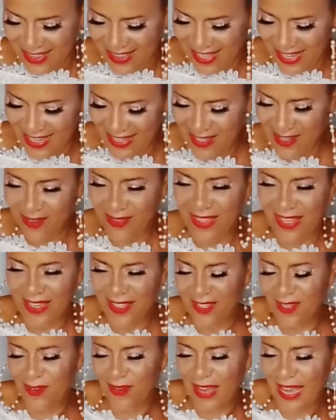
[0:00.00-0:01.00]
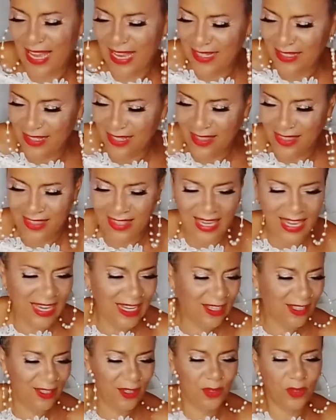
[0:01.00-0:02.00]
Thank you, thank you, and
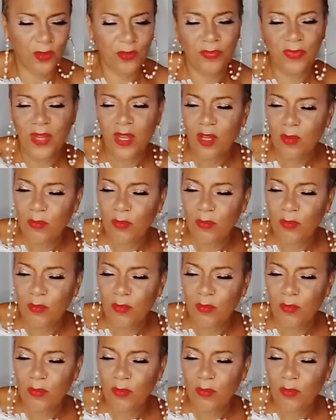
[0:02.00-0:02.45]
thank you.